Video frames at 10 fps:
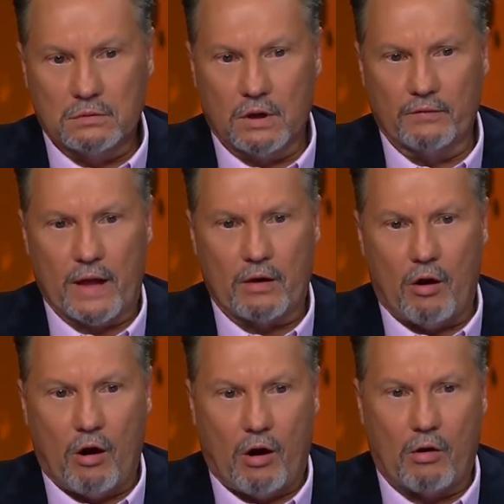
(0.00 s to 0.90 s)
of that
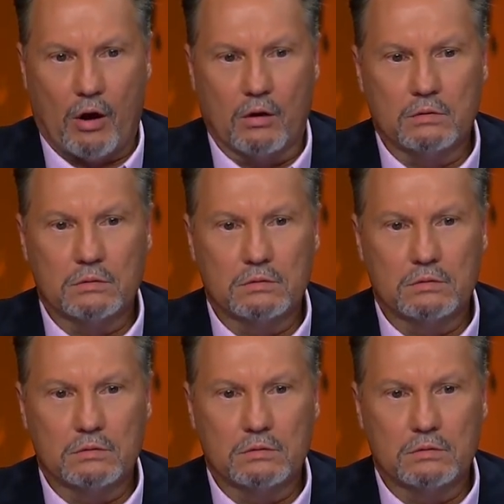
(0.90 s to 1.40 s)
horror,